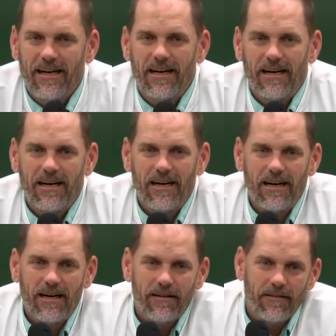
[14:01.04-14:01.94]

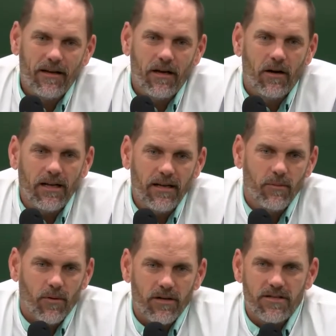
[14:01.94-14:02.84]
Uh, you know, I
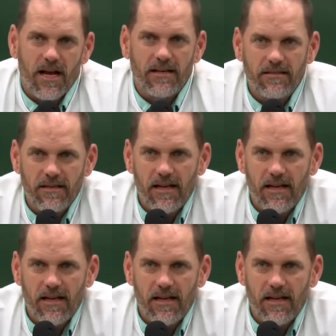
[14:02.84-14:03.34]
think Warren Jackson